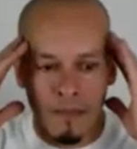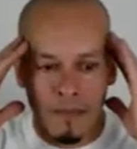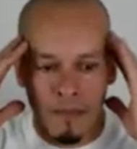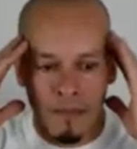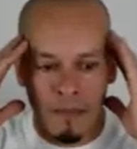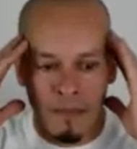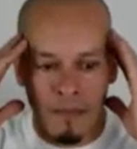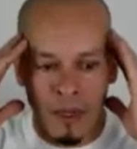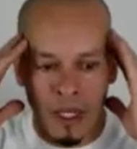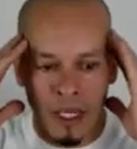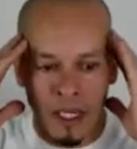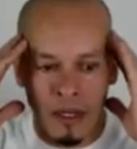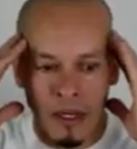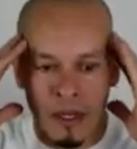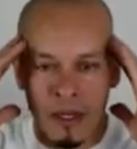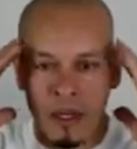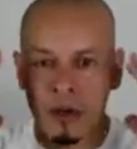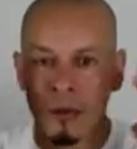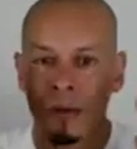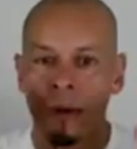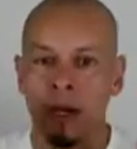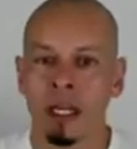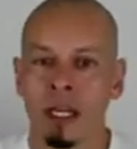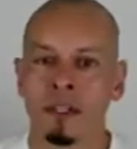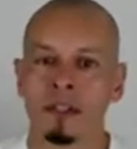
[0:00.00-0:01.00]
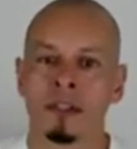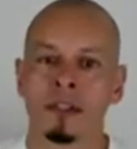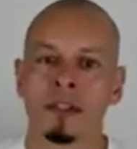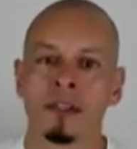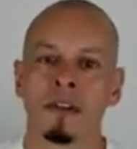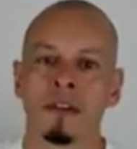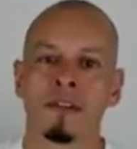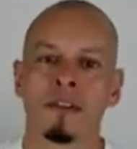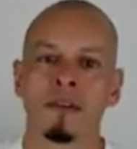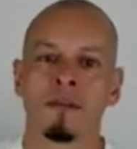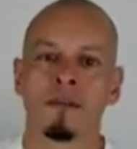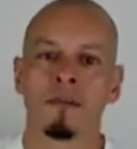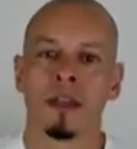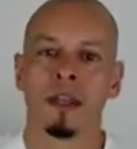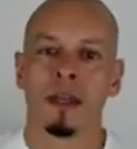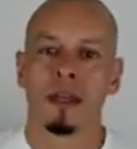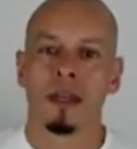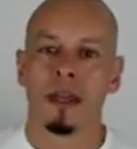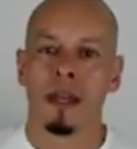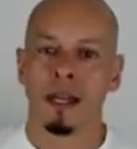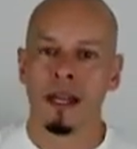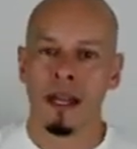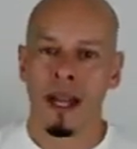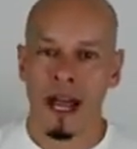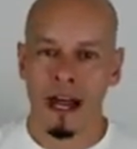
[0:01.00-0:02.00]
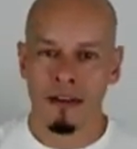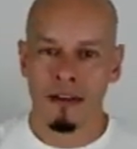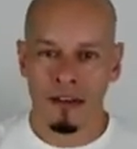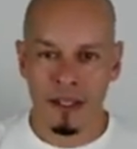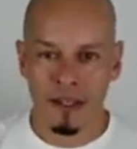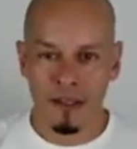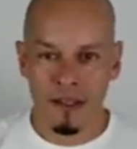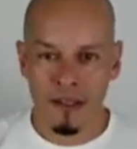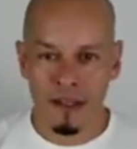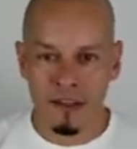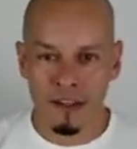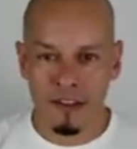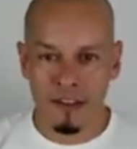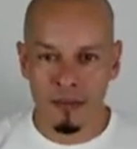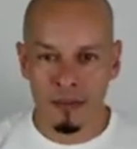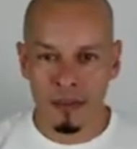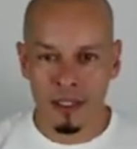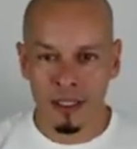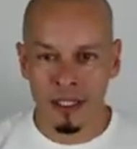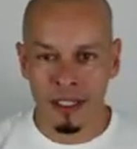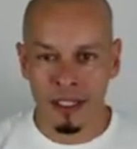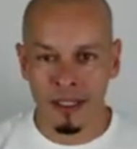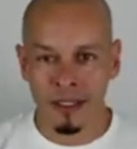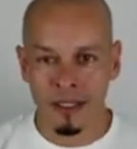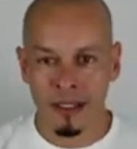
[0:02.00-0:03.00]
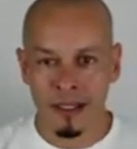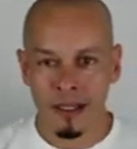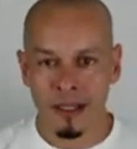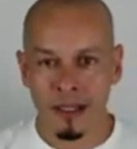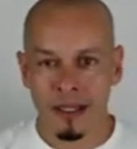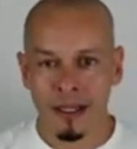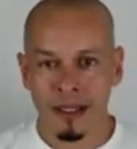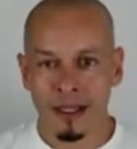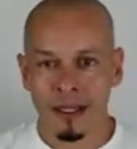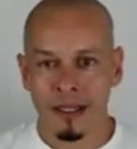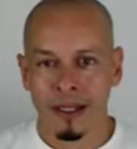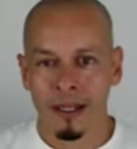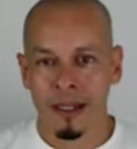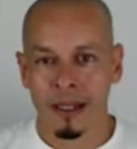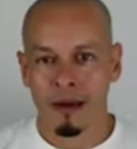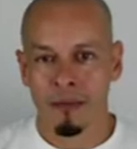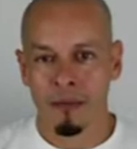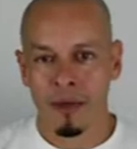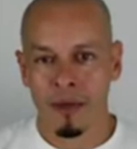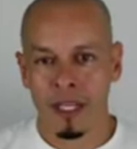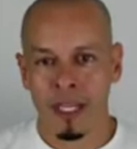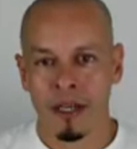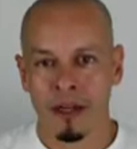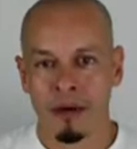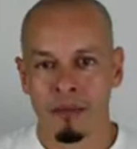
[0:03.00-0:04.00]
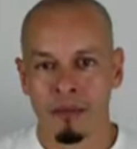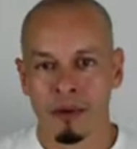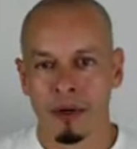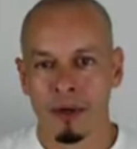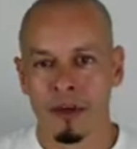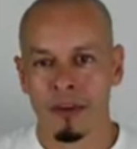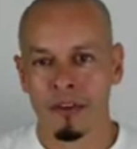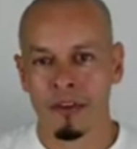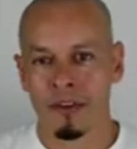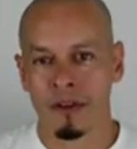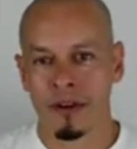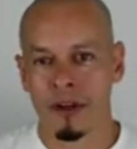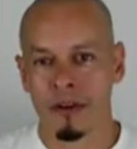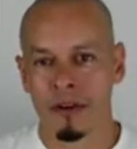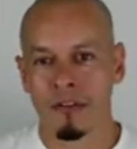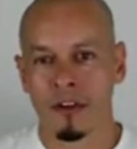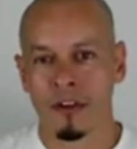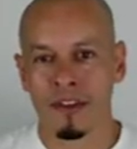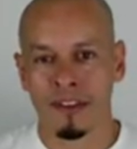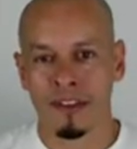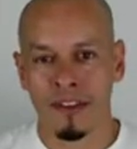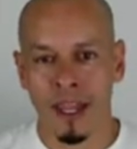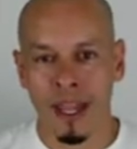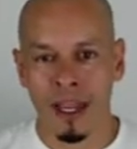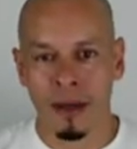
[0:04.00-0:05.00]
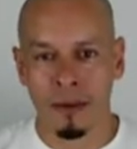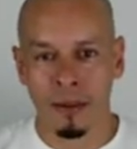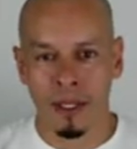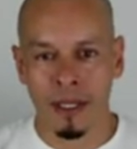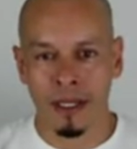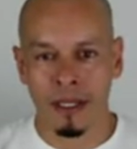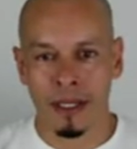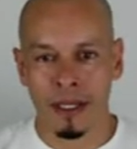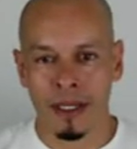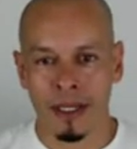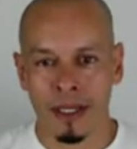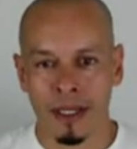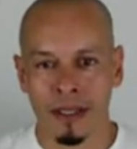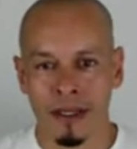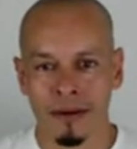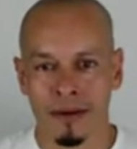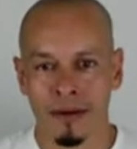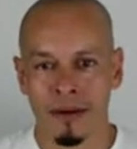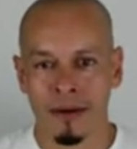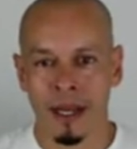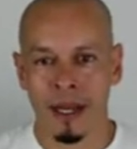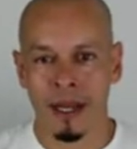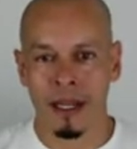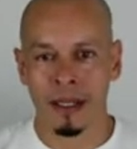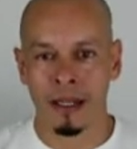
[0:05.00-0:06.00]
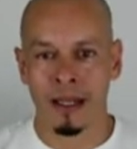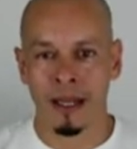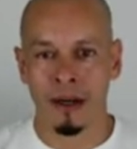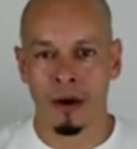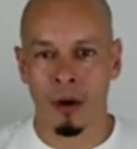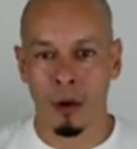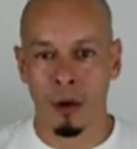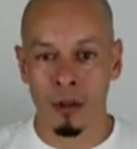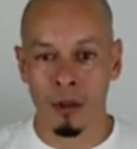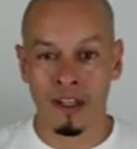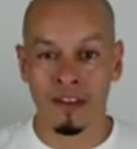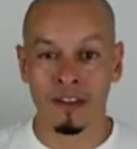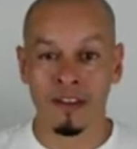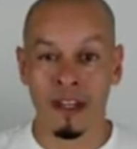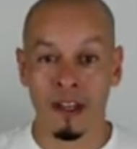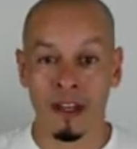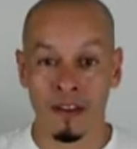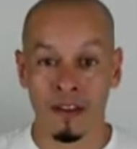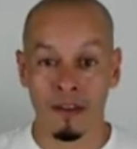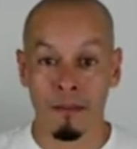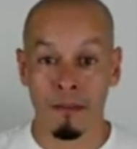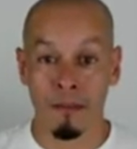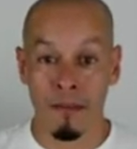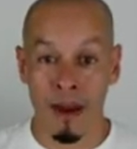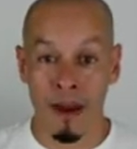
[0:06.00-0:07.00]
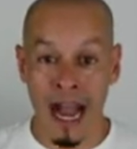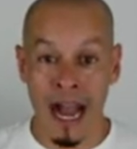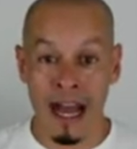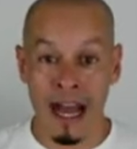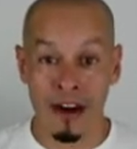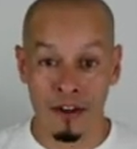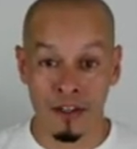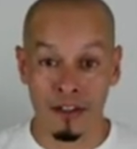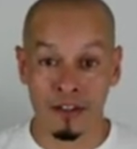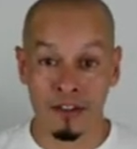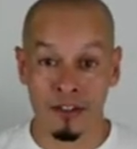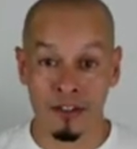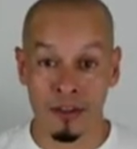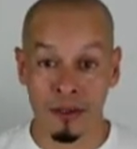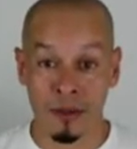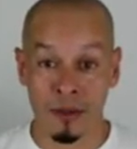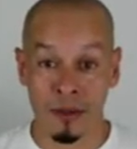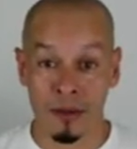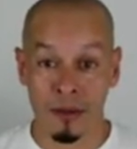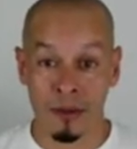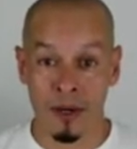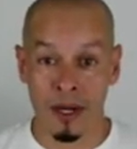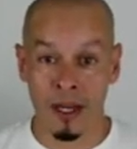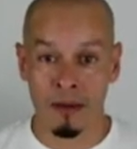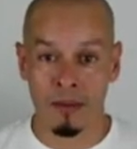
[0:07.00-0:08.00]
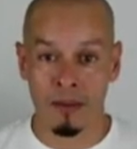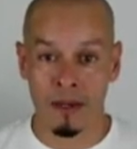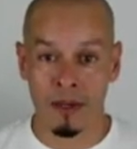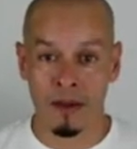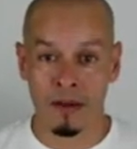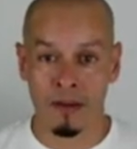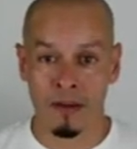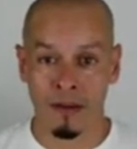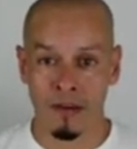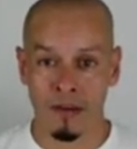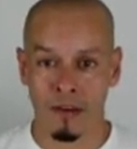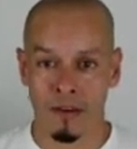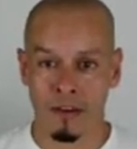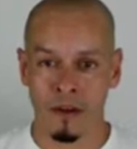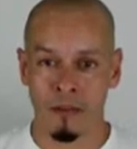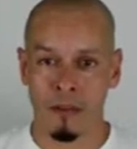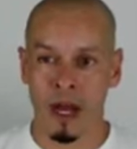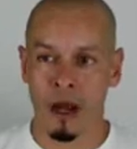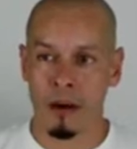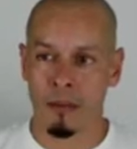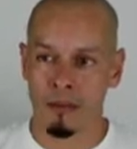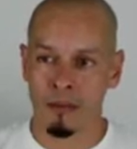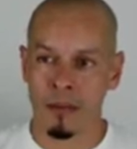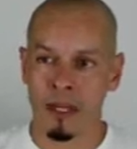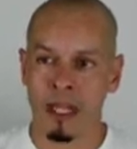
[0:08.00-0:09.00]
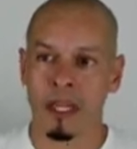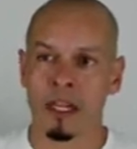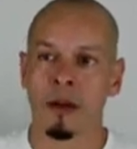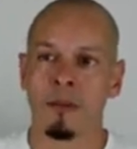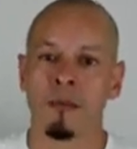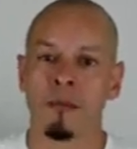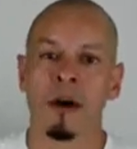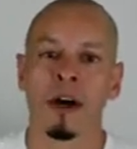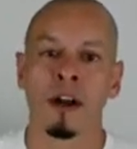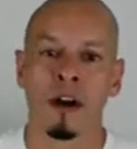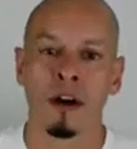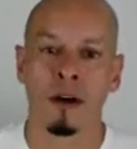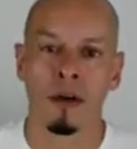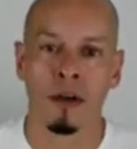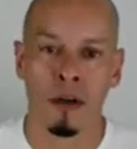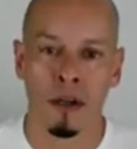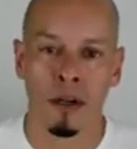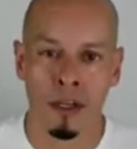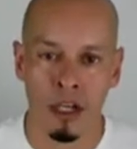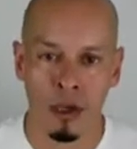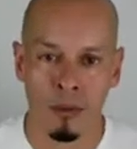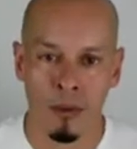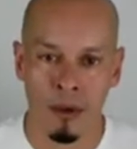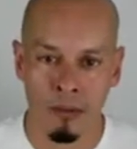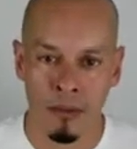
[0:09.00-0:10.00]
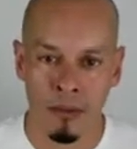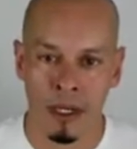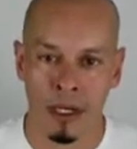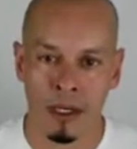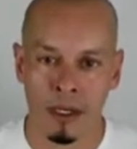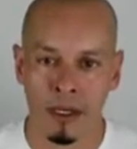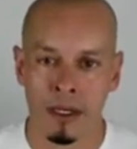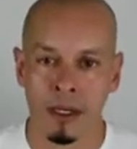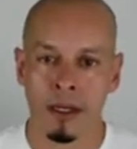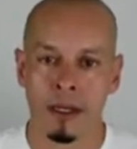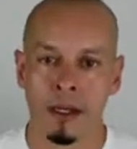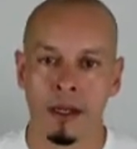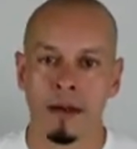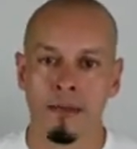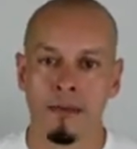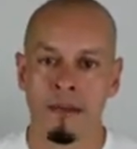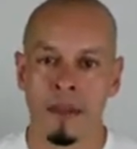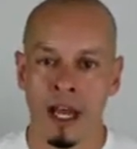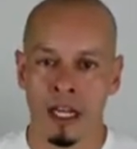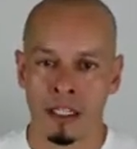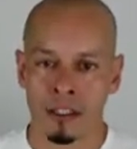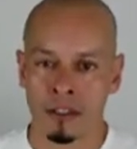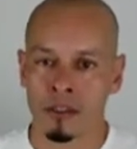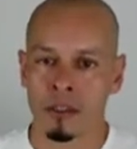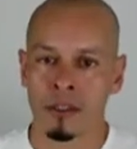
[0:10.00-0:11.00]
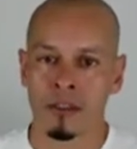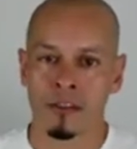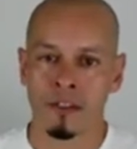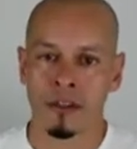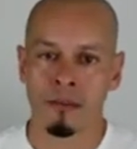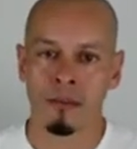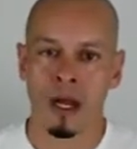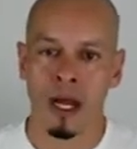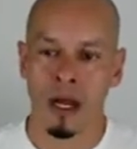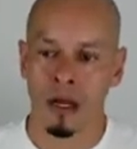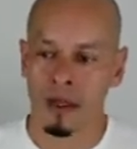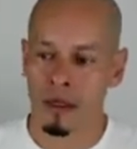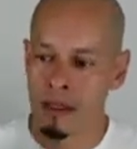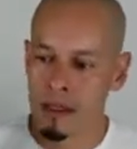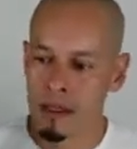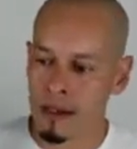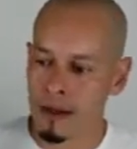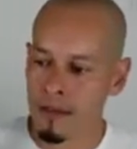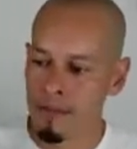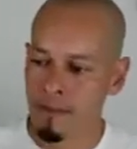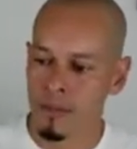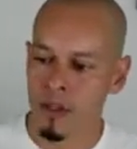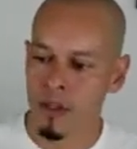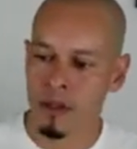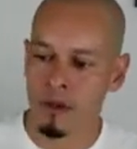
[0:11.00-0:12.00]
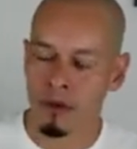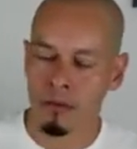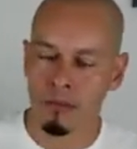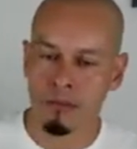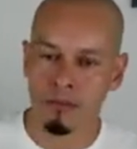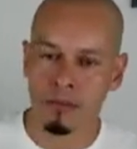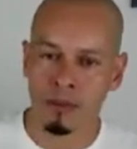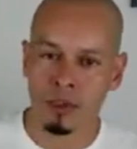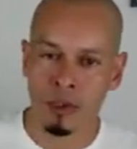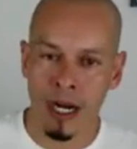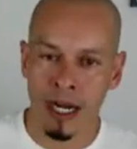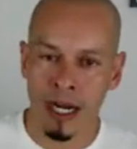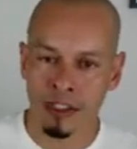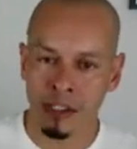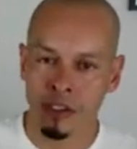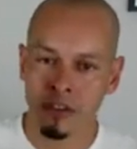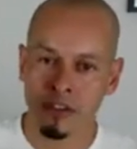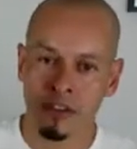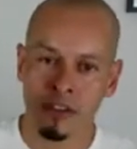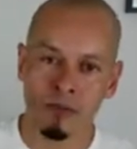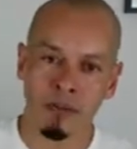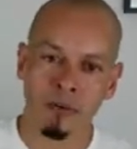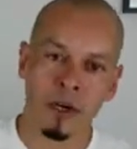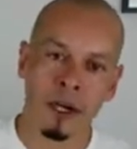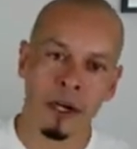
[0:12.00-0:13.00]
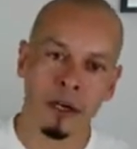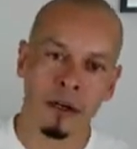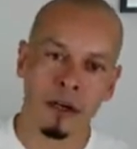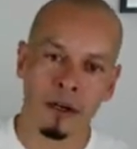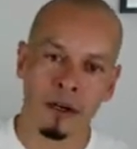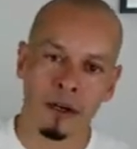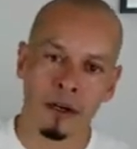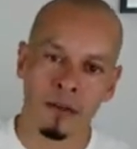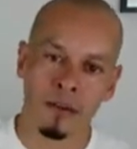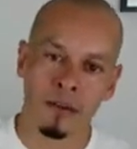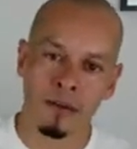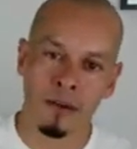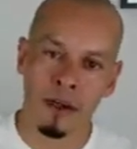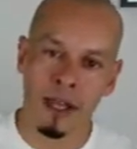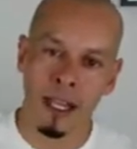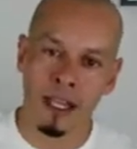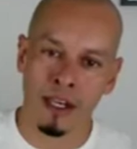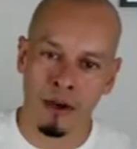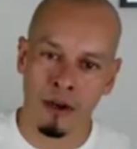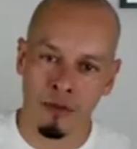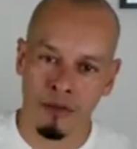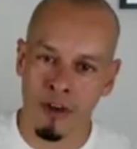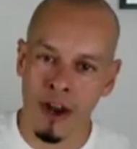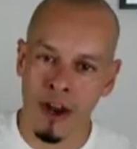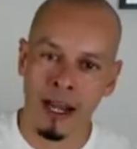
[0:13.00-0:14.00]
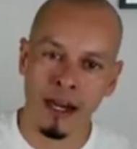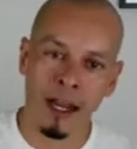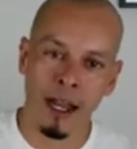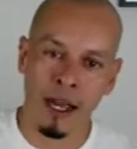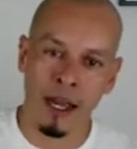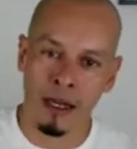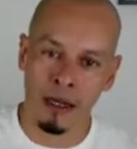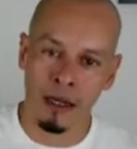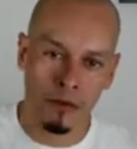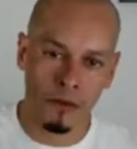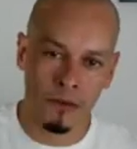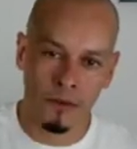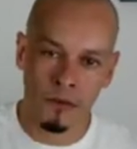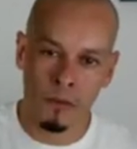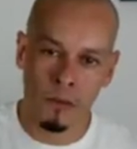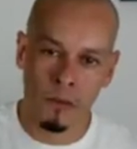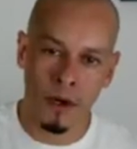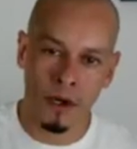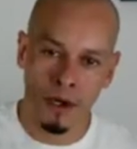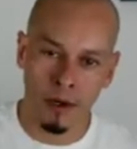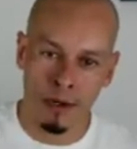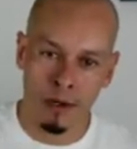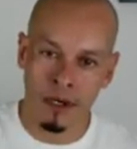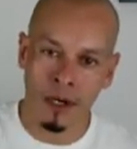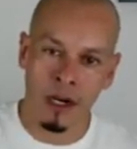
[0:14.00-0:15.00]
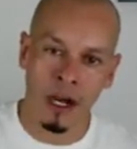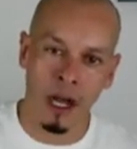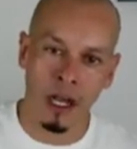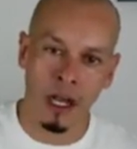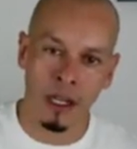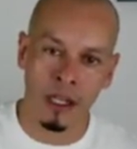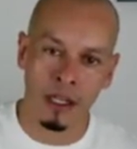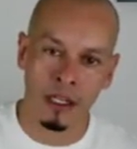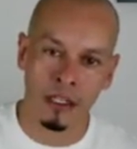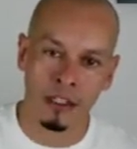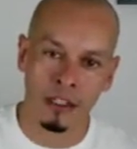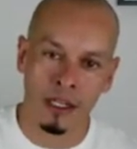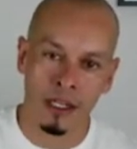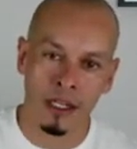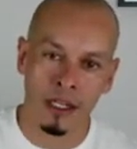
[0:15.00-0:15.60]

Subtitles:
being courageous and having discipline and being a person of integrity, right? That all these things matter too, right? Because this is about being a better human being, not just about, you know, trashing some records in your frat house when you're in college